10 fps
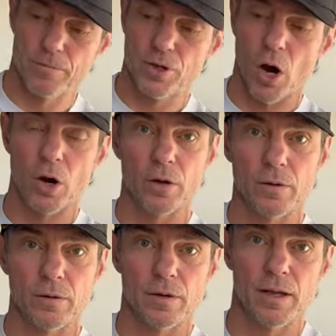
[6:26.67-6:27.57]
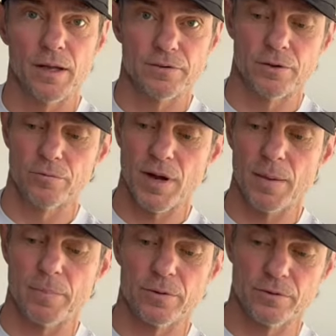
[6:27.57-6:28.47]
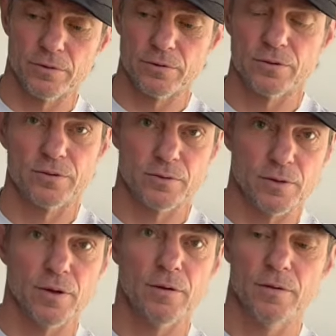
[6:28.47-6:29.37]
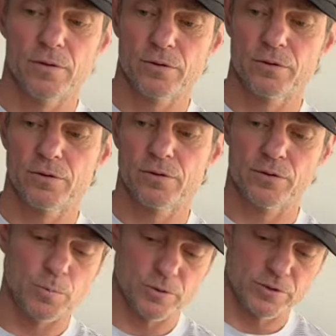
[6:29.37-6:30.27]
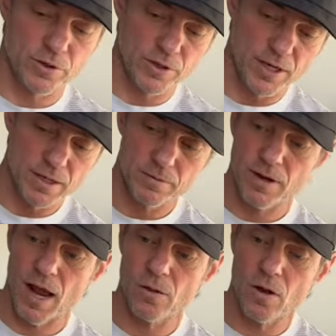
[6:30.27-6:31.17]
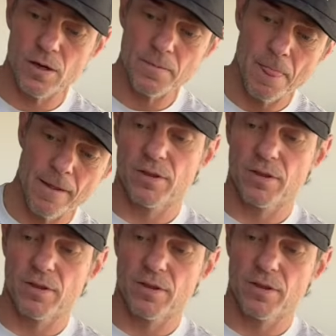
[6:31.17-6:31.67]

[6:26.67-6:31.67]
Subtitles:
yarn is the rip, so it's super sturdy nylon.